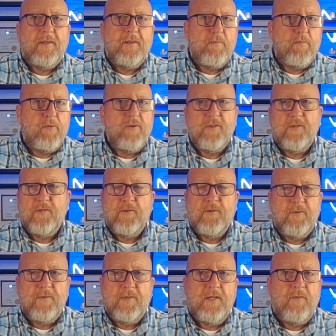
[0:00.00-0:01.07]

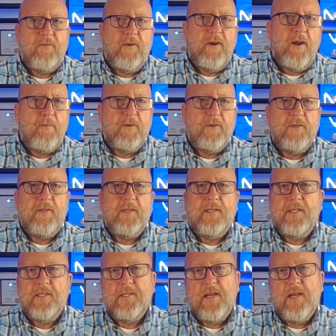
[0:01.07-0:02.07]
pursue different opportunities.